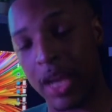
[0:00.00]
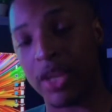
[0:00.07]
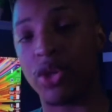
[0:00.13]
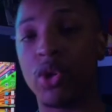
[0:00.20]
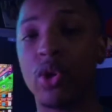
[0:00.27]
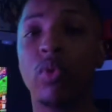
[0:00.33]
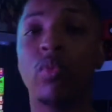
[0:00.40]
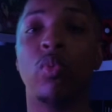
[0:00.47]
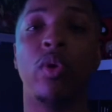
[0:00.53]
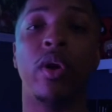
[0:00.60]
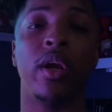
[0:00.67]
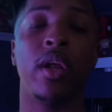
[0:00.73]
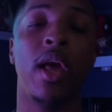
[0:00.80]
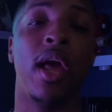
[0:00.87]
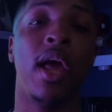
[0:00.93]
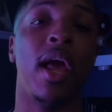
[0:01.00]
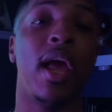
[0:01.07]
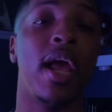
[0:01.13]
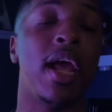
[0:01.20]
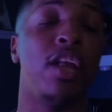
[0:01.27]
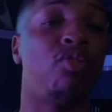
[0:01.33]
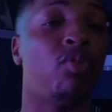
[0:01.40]
a year one,
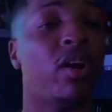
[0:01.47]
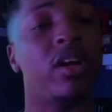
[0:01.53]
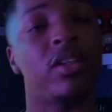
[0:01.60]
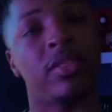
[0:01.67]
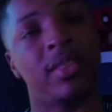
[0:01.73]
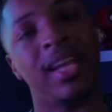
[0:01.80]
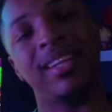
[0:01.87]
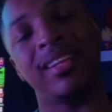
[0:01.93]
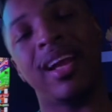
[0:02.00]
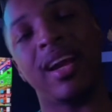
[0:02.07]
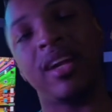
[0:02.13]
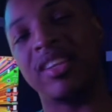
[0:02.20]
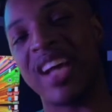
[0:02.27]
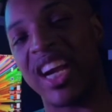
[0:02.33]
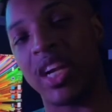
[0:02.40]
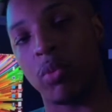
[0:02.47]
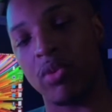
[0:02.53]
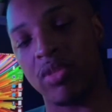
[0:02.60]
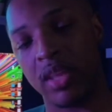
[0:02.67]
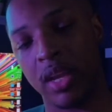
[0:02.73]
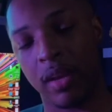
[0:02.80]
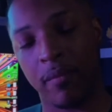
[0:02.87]
and try to think like a doctor
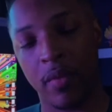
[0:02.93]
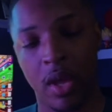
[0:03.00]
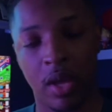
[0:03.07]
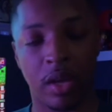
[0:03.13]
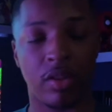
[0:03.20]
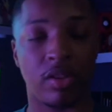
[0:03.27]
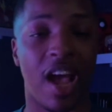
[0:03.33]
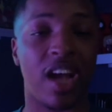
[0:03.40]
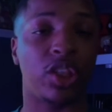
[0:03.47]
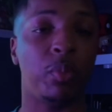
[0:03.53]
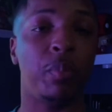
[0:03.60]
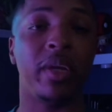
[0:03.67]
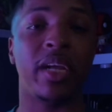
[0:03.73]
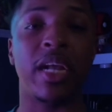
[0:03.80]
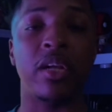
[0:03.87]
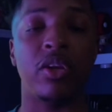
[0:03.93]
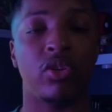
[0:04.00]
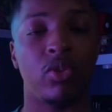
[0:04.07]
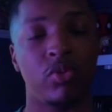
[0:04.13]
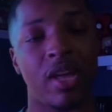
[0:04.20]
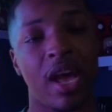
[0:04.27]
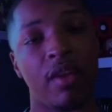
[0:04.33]
would think. Because as you begin
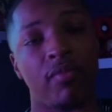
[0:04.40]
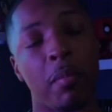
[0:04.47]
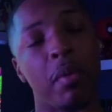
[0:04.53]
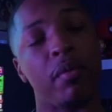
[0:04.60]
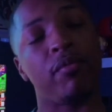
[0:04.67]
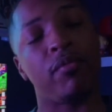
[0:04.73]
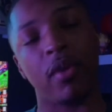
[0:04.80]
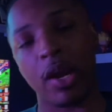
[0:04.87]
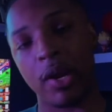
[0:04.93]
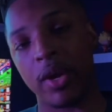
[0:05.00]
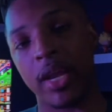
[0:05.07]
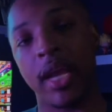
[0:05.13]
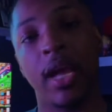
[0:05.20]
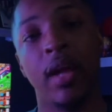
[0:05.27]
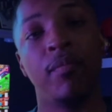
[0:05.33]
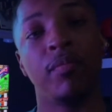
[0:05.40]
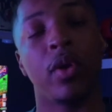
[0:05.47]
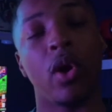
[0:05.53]
to do that from a very